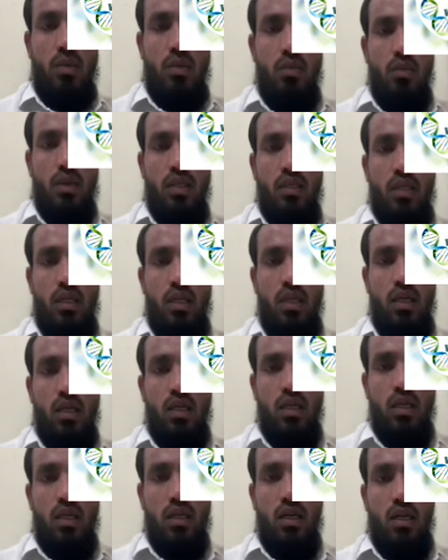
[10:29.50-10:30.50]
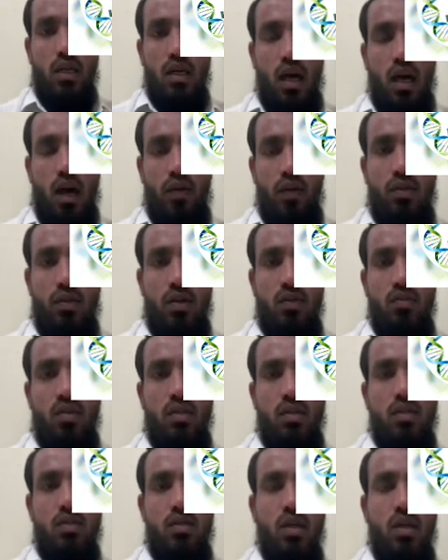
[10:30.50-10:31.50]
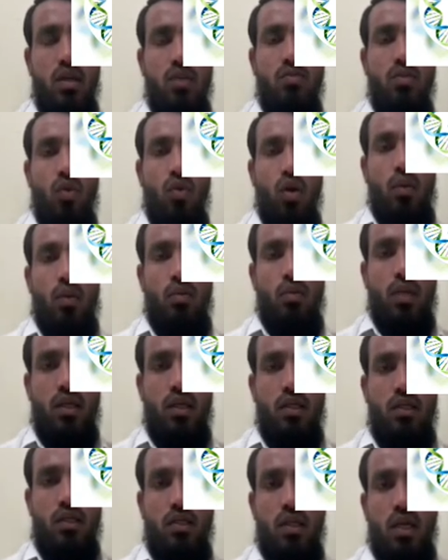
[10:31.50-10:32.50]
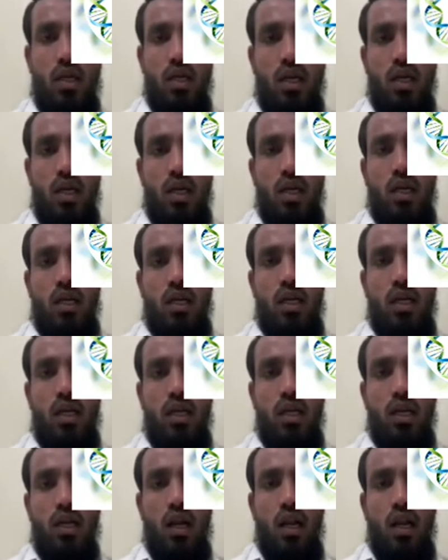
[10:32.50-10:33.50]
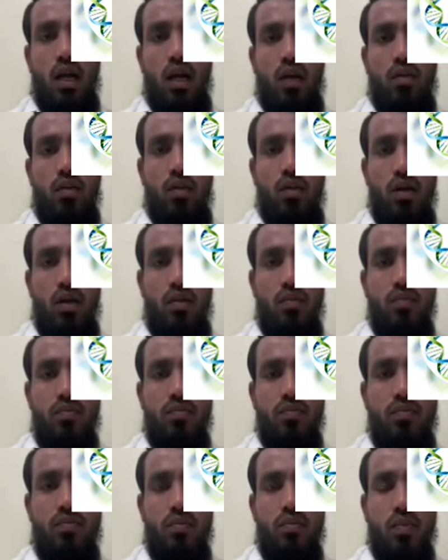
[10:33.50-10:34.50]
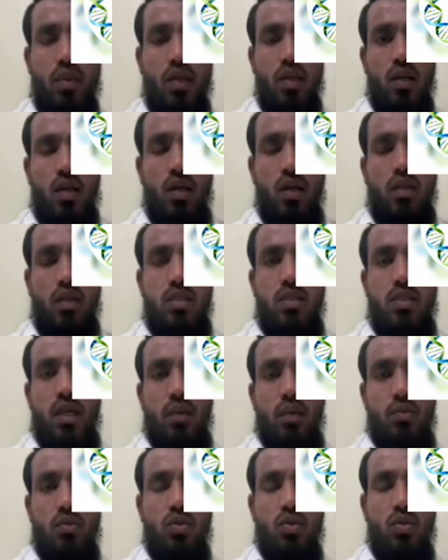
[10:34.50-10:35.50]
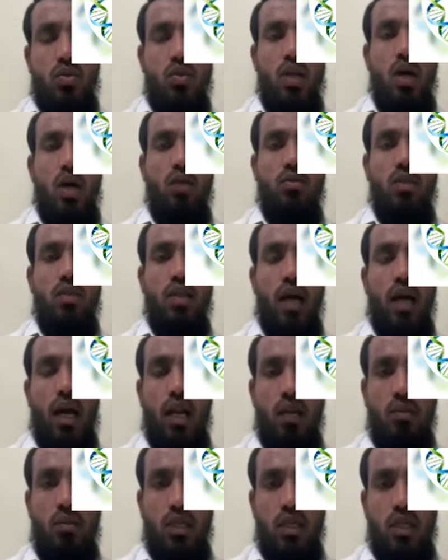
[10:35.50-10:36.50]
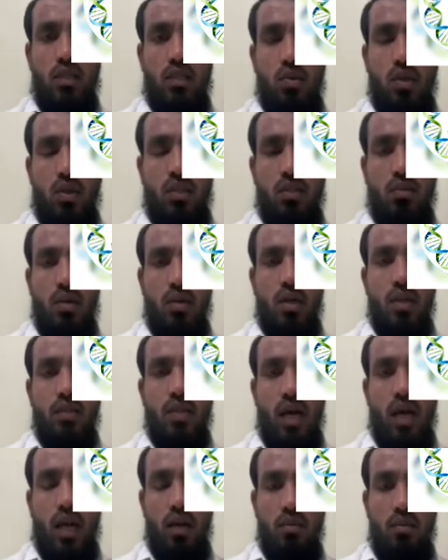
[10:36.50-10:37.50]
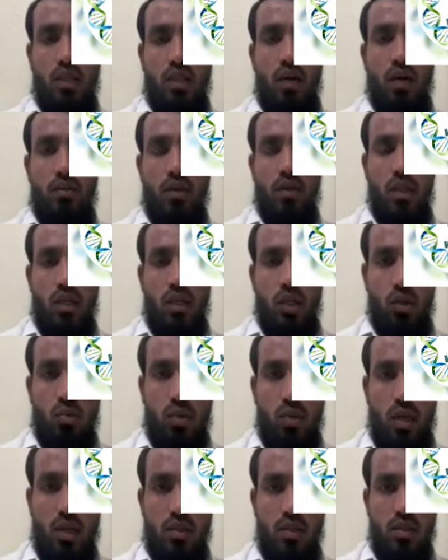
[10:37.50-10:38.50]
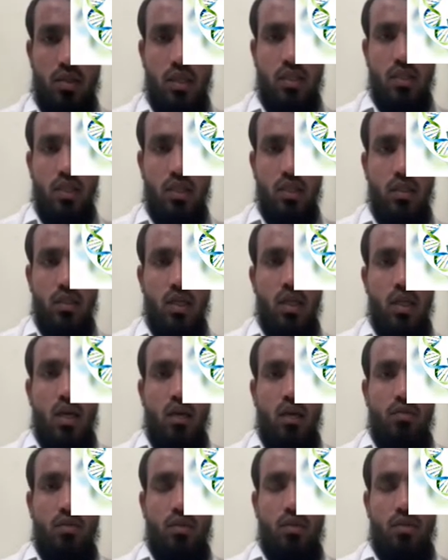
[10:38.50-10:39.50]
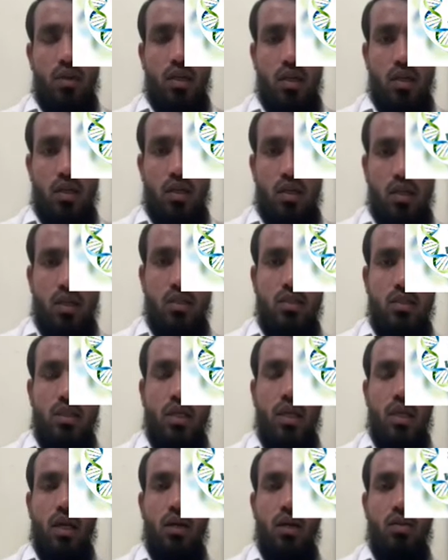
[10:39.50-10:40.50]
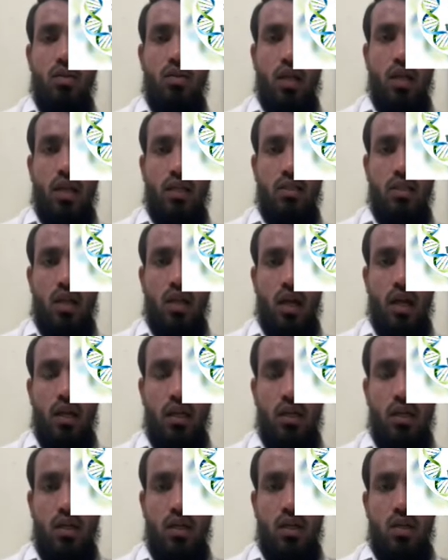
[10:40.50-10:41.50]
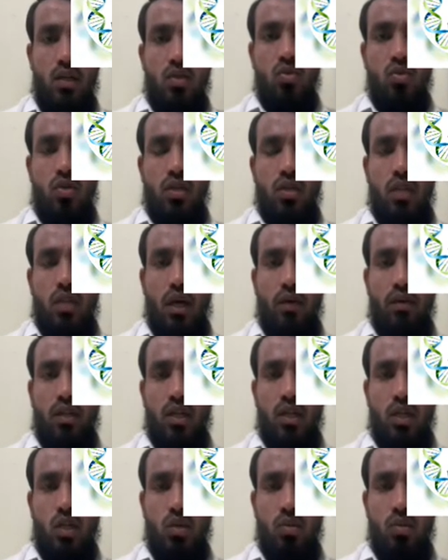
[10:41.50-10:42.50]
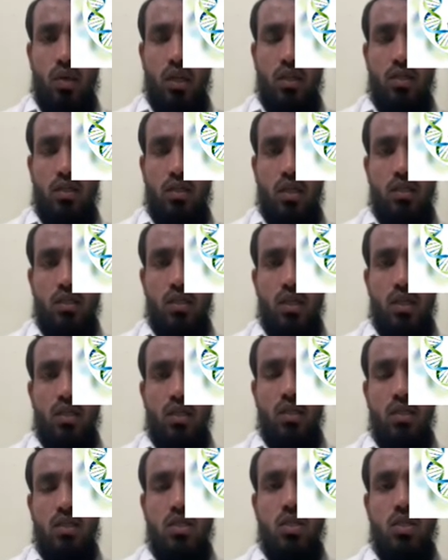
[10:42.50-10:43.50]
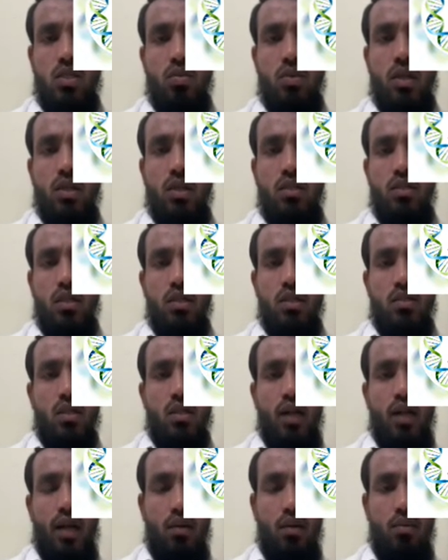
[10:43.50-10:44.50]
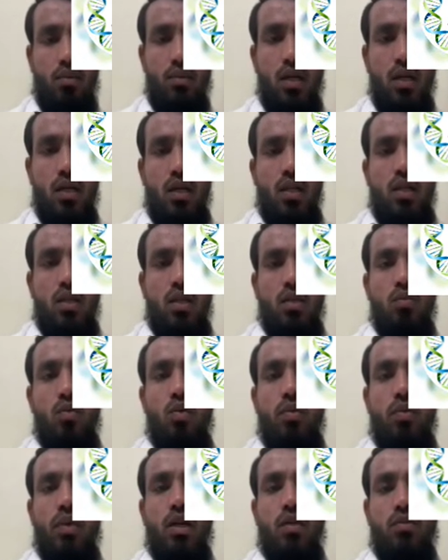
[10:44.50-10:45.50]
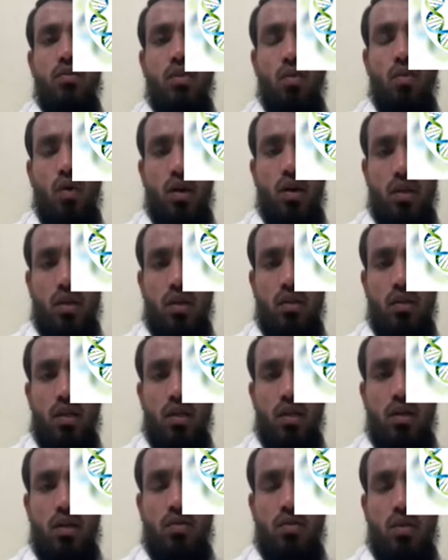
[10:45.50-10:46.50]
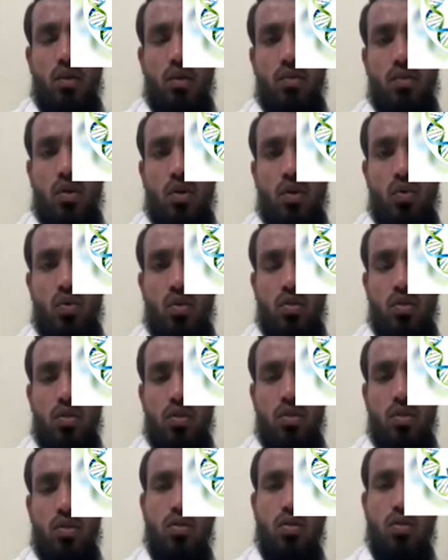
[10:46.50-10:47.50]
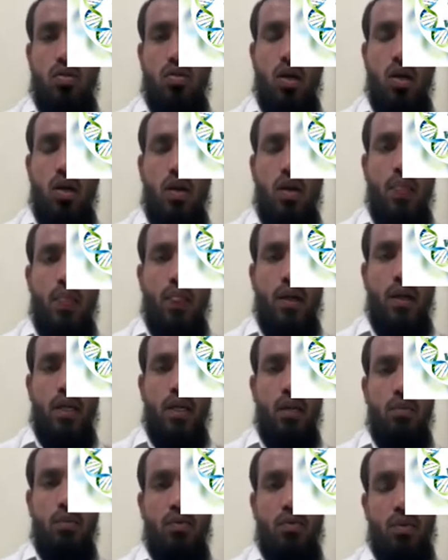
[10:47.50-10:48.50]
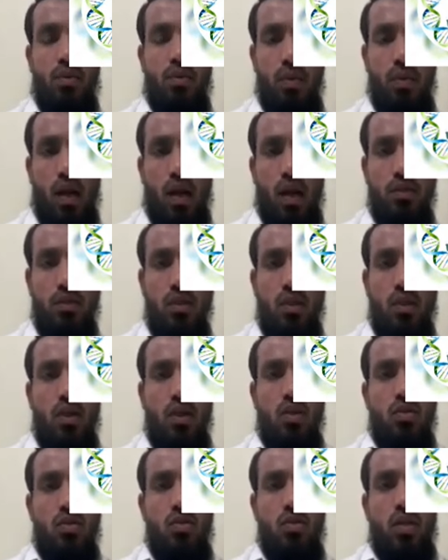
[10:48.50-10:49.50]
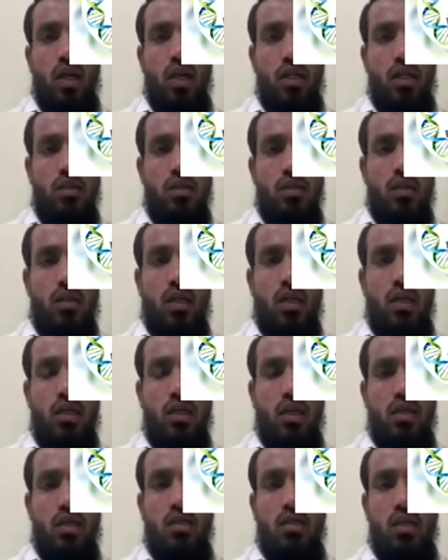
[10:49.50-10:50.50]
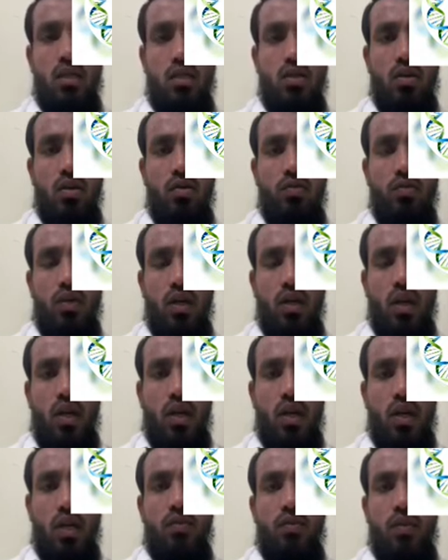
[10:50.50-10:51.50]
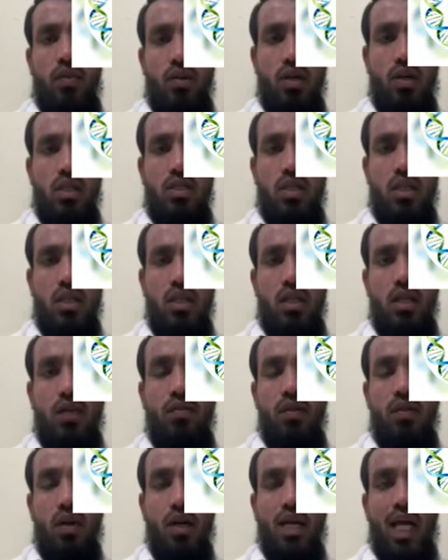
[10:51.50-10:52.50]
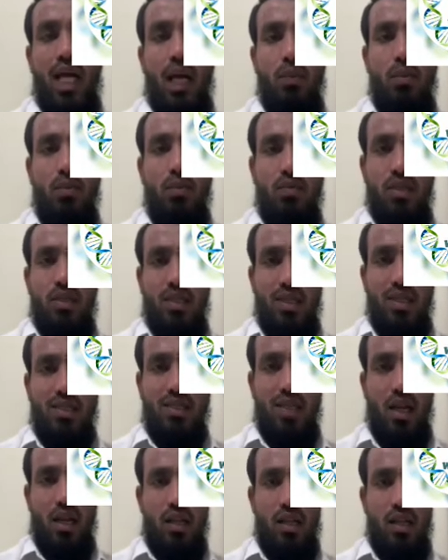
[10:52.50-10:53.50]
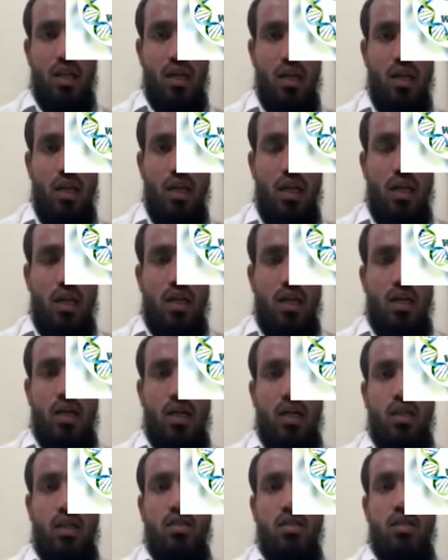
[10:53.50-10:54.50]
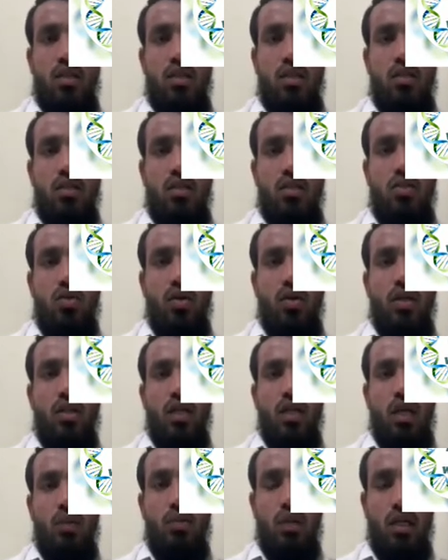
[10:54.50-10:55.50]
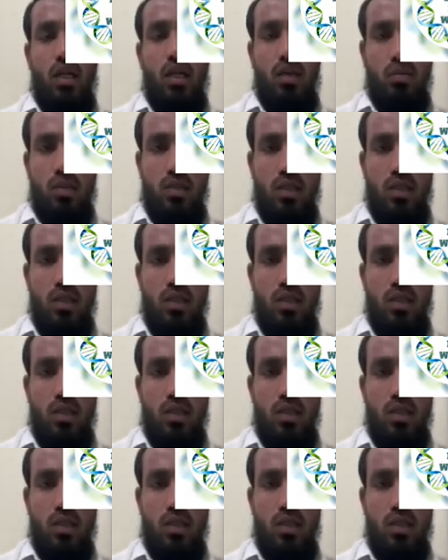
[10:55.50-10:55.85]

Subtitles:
present afterwards the phloem, that is internal layer of the stem. So now the xylem is responsible. The xylem is having tubular structures. We will see into the next slide. So it is having a tubular structure, and this tubular structure have the movement of the water from the roots to the tip of the plant. So that is it consists of different, you can see the different type of the cells are there. Here is showing the epidermis